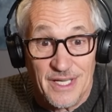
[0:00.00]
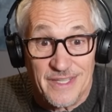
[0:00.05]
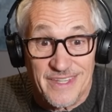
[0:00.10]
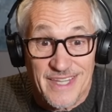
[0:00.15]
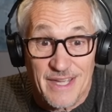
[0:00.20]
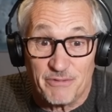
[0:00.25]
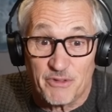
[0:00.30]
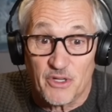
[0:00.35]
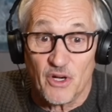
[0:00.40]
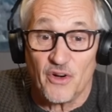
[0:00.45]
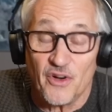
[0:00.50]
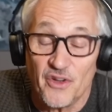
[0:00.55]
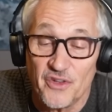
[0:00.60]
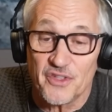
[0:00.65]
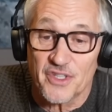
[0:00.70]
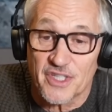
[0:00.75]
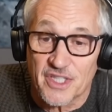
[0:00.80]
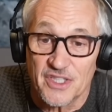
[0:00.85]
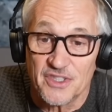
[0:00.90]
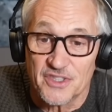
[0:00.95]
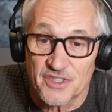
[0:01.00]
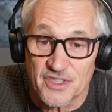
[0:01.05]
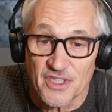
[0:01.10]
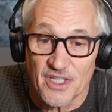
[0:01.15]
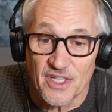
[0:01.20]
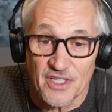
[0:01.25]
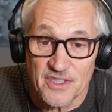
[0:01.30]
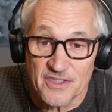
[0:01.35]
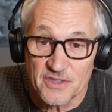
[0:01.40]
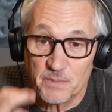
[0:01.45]
they've got other
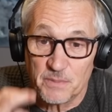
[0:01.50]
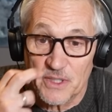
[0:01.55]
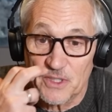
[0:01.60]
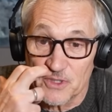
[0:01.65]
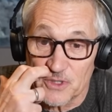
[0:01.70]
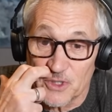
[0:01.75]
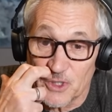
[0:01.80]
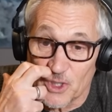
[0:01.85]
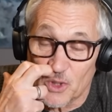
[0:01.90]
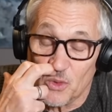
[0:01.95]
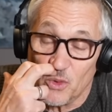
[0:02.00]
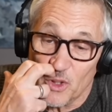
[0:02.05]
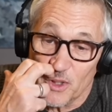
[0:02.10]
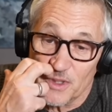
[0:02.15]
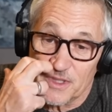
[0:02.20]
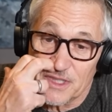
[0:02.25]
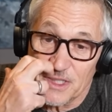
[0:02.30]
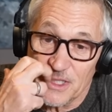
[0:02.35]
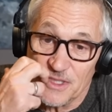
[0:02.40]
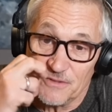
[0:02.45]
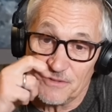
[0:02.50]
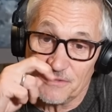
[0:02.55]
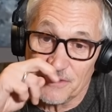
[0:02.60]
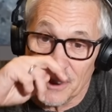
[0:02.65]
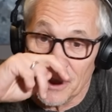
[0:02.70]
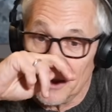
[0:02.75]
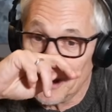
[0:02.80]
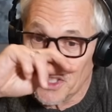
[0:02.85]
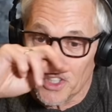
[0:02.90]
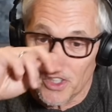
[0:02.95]
concerns because of the quality of
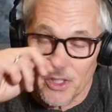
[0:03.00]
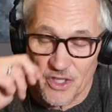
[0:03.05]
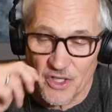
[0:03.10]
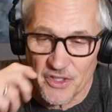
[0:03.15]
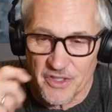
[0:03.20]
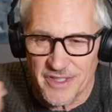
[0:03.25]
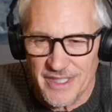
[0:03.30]
Odegaard,